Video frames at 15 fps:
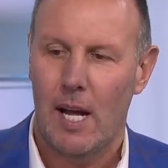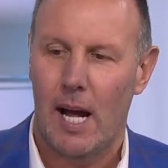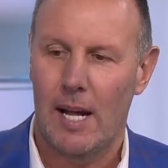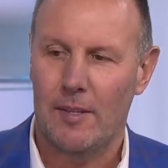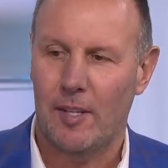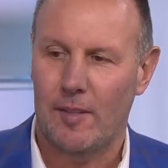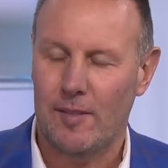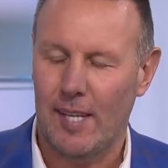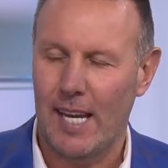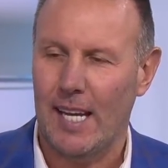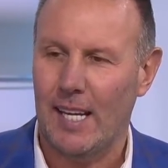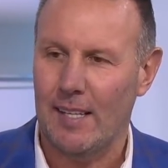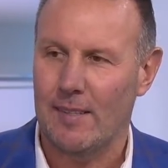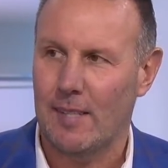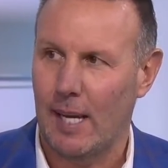into
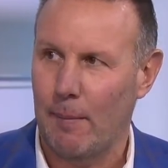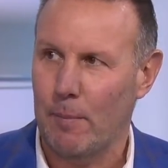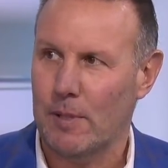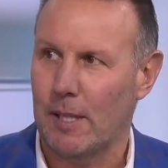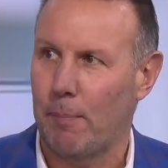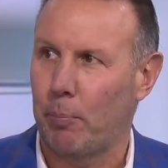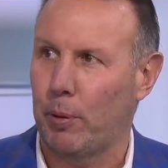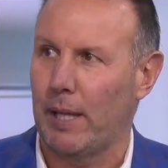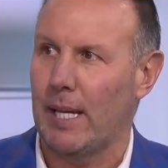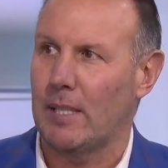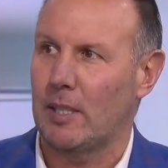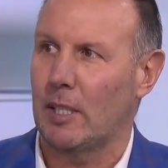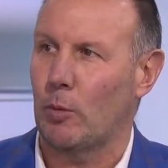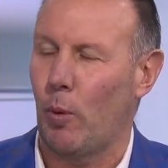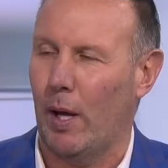taking teams to
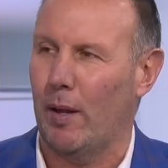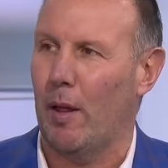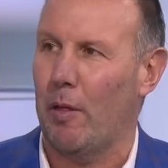places where they